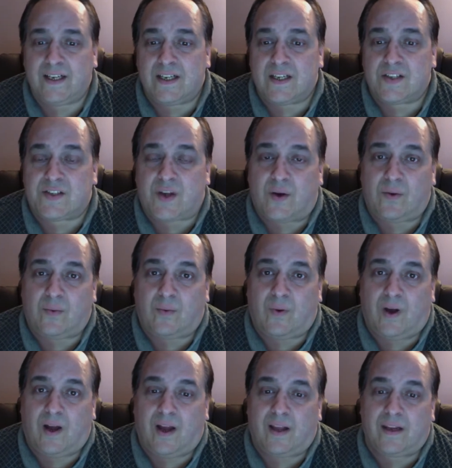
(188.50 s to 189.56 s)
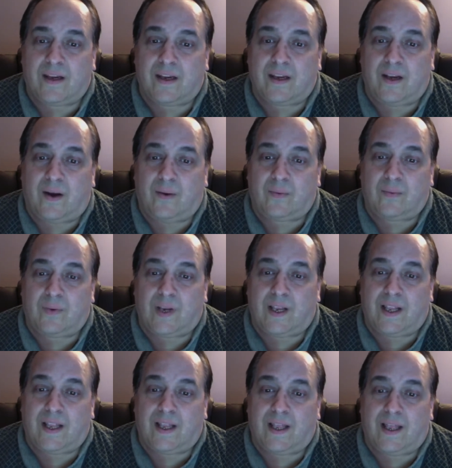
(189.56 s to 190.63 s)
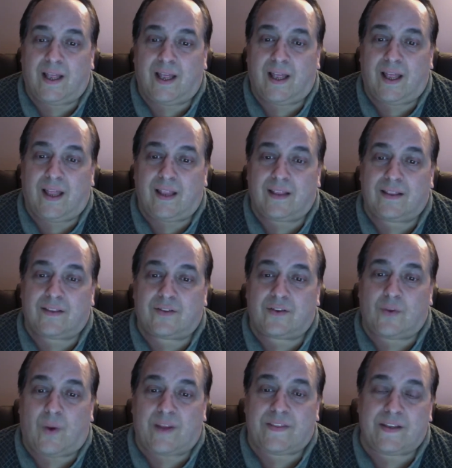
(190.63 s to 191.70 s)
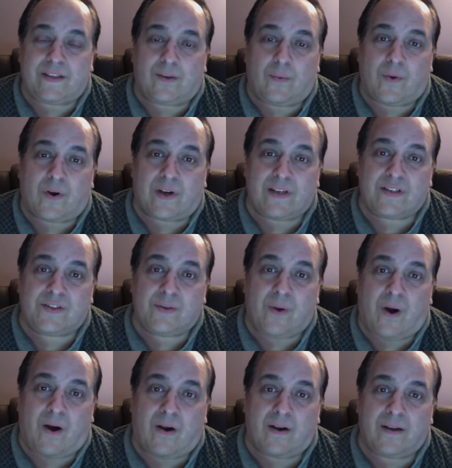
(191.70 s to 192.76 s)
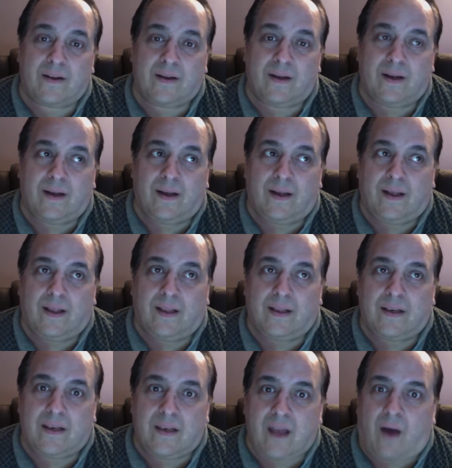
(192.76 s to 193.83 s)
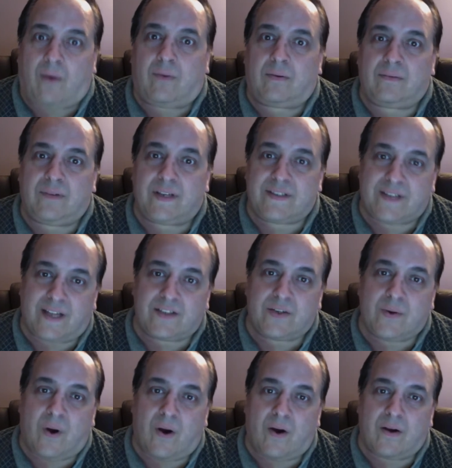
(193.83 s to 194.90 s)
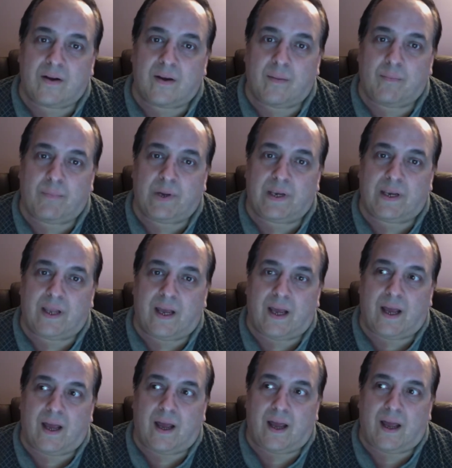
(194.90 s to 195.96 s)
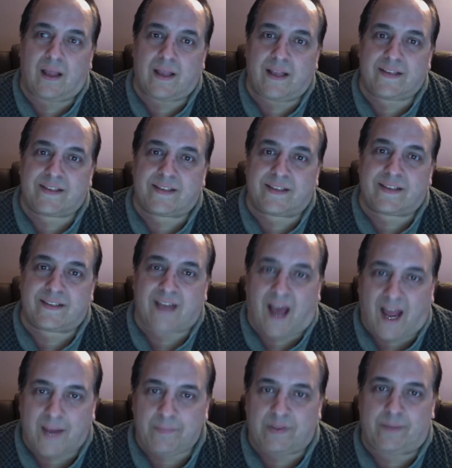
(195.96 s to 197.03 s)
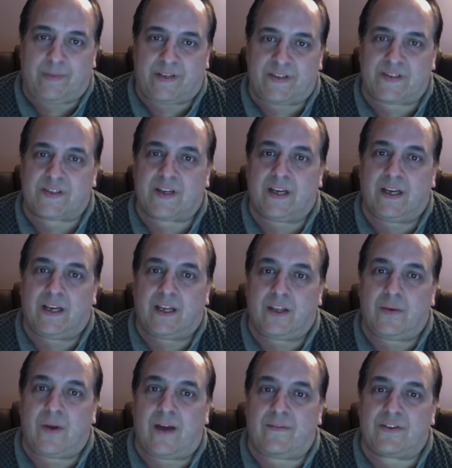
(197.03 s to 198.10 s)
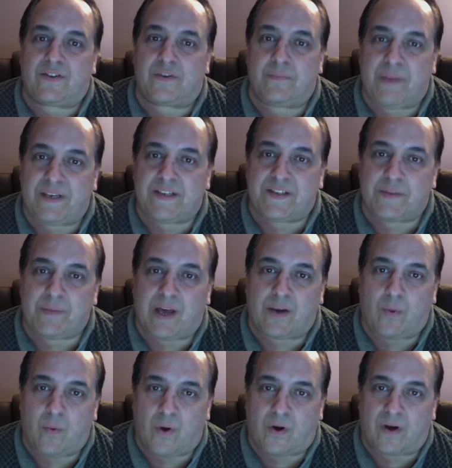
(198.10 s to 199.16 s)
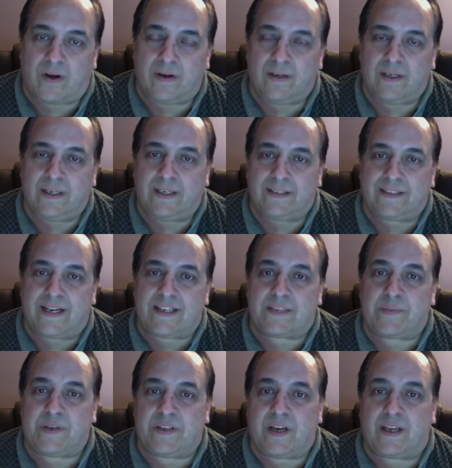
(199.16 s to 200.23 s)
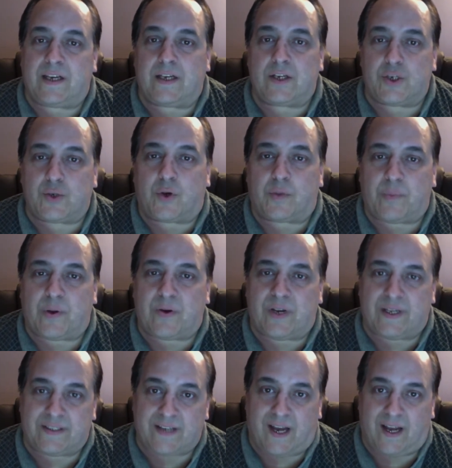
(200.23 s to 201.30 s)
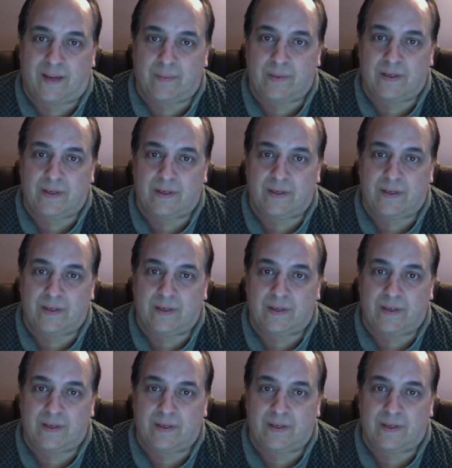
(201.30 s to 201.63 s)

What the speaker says: So, you know, do I think the work is too hard? No, it's not too hard, but it's the time limits. You have a tremendous amount of work that has to be done in a short period of time,